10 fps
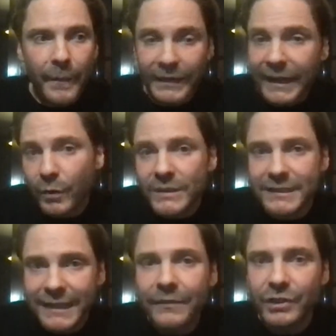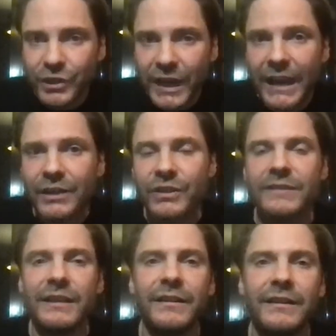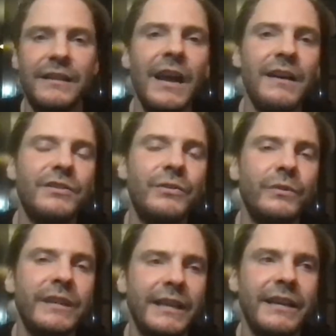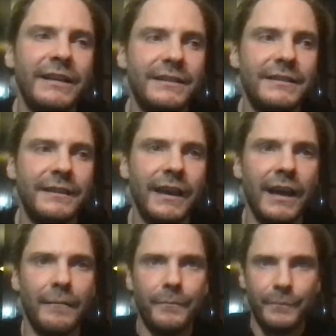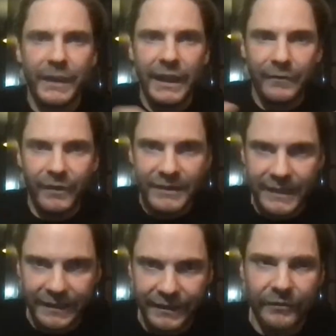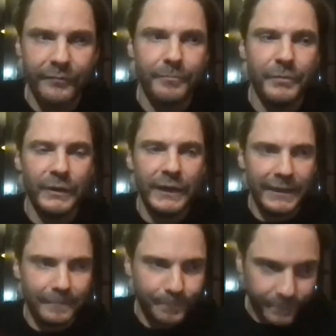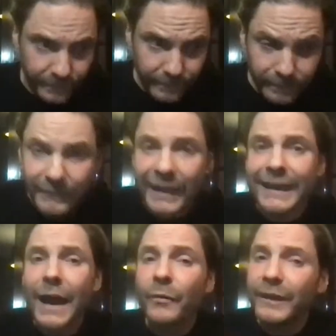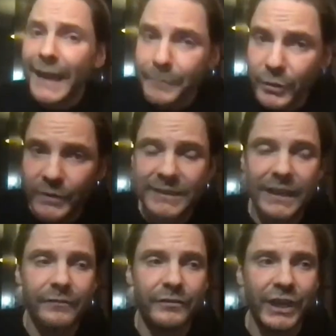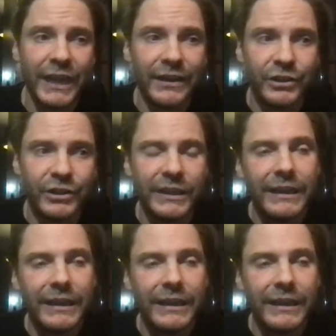And I could see the changes in these last 2 decades in the city of Berlin, and how the neighborhoods have changed.